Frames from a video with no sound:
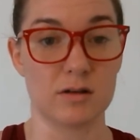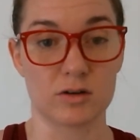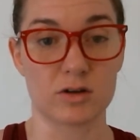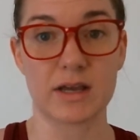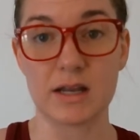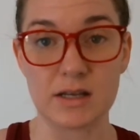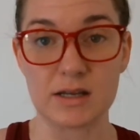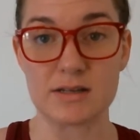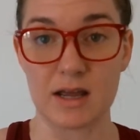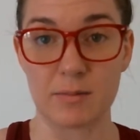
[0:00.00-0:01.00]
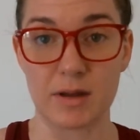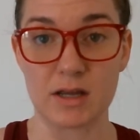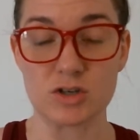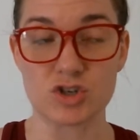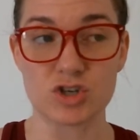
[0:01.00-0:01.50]
kidney
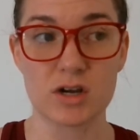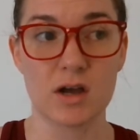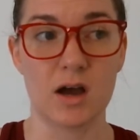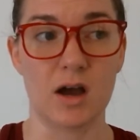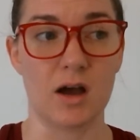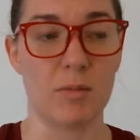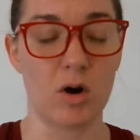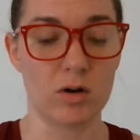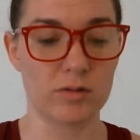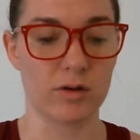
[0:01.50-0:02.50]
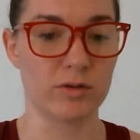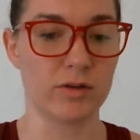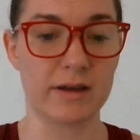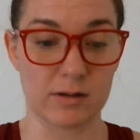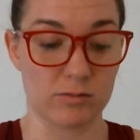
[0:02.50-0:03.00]
damage, although
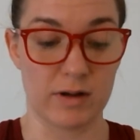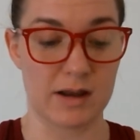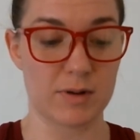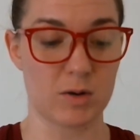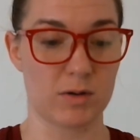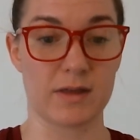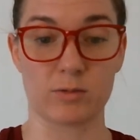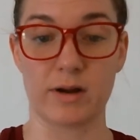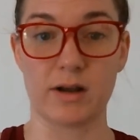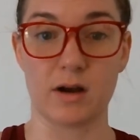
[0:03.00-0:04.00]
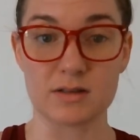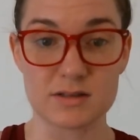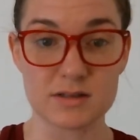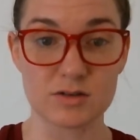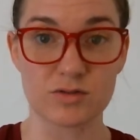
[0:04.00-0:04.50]
anybody with like Raynaud's
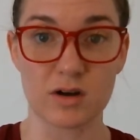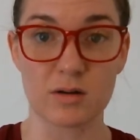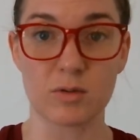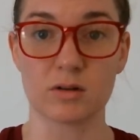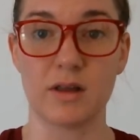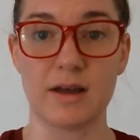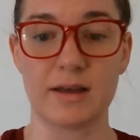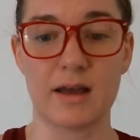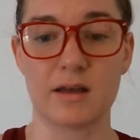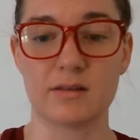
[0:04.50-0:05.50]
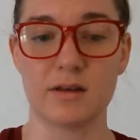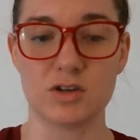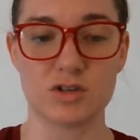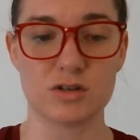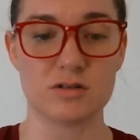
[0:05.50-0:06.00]
syndrome or like has
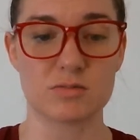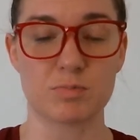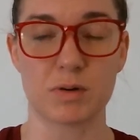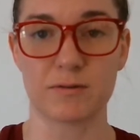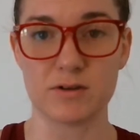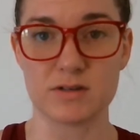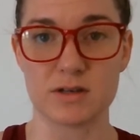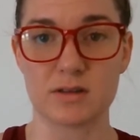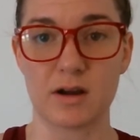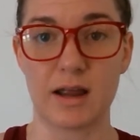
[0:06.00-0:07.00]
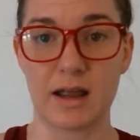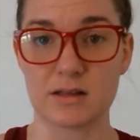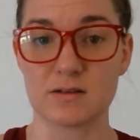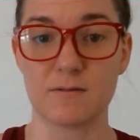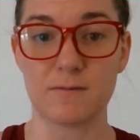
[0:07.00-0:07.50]
issues perfusing their hands
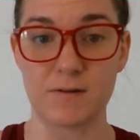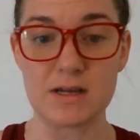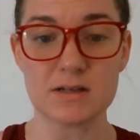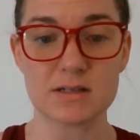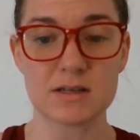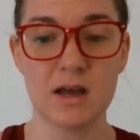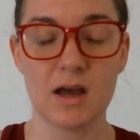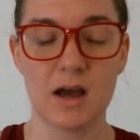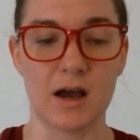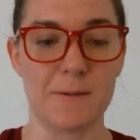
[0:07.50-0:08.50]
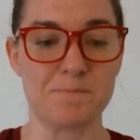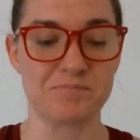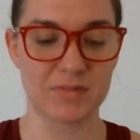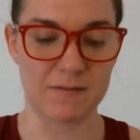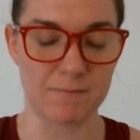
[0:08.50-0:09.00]
and feet,
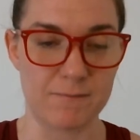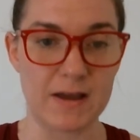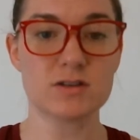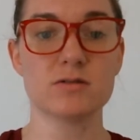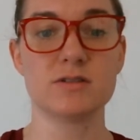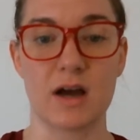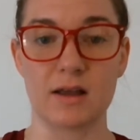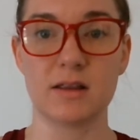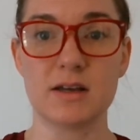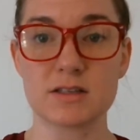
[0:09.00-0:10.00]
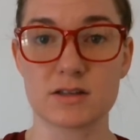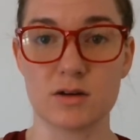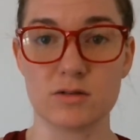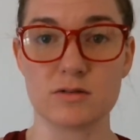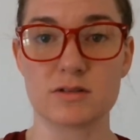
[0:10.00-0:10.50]
it vasodilates
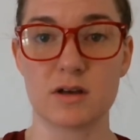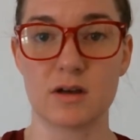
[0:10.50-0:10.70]
those